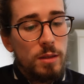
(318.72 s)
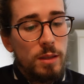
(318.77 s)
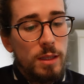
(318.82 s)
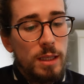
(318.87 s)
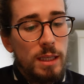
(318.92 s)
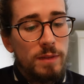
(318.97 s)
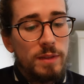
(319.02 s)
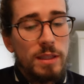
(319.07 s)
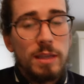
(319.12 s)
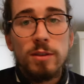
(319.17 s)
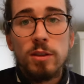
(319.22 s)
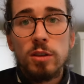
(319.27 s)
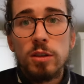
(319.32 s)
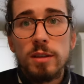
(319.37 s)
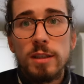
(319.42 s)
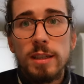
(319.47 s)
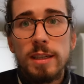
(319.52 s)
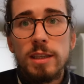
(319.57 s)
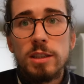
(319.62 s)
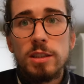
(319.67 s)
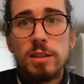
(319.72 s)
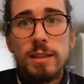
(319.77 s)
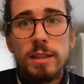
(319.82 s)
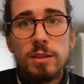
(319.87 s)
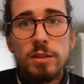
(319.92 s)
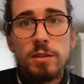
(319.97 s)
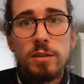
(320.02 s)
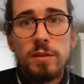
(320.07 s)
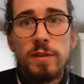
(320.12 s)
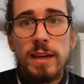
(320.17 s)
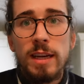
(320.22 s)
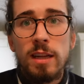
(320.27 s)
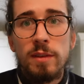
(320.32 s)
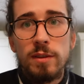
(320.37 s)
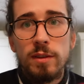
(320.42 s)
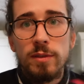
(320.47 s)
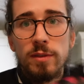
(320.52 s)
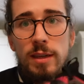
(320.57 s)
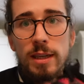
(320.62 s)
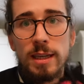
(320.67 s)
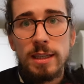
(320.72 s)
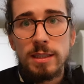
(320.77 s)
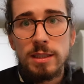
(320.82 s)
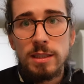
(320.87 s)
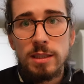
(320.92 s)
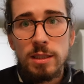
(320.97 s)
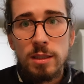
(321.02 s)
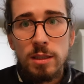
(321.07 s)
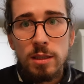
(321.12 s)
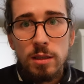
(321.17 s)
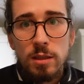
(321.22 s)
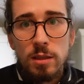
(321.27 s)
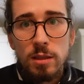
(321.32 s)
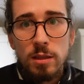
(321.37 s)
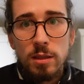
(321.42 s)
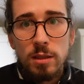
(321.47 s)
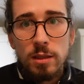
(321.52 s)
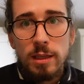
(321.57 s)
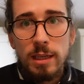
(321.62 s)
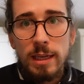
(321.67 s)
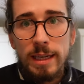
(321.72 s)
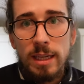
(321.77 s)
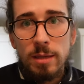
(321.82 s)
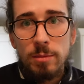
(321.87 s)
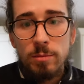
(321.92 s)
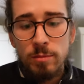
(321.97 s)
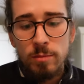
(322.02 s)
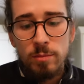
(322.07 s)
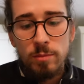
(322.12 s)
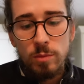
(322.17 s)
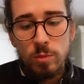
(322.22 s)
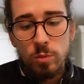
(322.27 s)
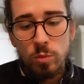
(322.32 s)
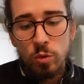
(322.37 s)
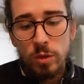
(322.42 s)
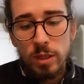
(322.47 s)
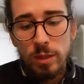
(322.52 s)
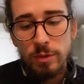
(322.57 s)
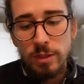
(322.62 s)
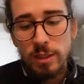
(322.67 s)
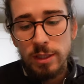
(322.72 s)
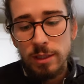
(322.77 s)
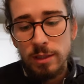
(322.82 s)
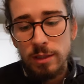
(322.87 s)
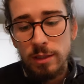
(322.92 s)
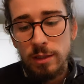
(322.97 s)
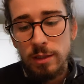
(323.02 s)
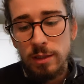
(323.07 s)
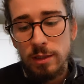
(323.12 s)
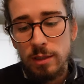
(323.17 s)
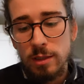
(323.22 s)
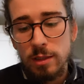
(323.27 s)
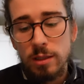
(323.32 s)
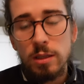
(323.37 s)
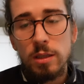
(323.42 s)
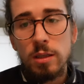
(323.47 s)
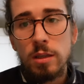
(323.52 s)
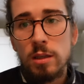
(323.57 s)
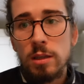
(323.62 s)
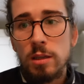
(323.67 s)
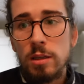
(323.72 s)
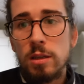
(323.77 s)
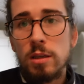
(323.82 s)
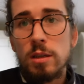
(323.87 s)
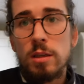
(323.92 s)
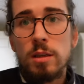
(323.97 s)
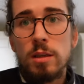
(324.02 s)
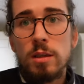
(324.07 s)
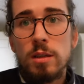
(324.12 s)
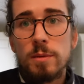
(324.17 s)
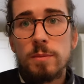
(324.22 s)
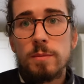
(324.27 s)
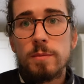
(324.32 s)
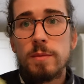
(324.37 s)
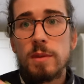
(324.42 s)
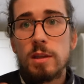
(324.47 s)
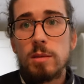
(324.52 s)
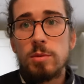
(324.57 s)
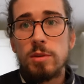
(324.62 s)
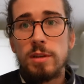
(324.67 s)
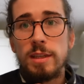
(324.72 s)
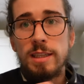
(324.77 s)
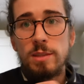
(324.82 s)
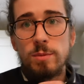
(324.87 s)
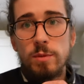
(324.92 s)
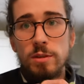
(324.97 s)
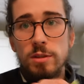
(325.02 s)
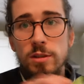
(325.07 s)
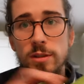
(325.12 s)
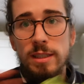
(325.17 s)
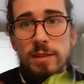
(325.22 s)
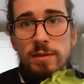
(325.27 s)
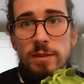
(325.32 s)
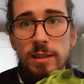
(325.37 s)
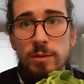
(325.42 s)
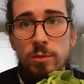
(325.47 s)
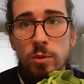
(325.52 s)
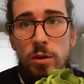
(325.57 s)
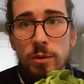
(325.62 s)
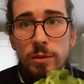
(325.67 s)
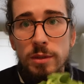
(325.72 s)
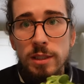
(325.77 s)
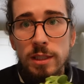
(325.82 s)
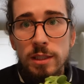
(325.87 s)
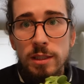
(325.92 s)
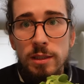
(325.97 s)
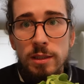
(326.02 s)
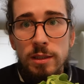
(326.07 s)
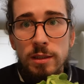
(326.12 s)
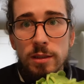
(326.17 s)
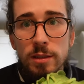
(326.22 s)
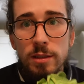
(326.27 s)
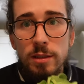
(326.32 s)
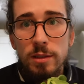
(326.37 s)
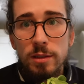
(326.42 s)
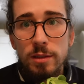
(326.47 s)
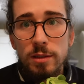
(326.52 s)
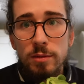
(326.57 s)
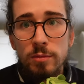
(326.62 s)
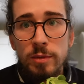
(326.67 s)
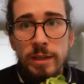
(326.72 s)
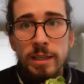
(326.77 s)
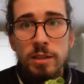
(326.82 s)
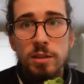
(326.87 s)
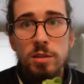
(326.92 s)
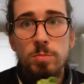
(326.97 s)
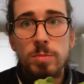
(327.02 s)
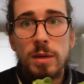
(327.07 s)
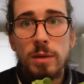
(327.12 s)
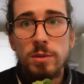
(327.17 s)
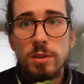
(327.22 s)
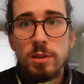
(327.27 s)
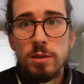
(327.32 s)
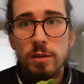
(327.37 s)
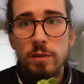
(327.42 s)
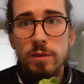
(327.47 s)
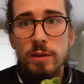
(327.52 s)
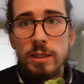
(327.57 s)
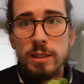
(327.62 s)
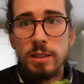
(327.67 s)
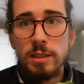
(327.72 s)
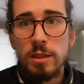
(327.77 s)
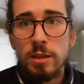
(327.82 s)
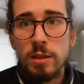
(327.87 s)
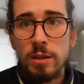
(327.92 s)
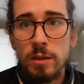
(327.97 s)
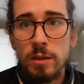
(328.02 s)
I'll have to have a look at that actually. I don't know if the Alphaflies claim water resistance, but these ones are definitely water resistant. The rain just bounces off these.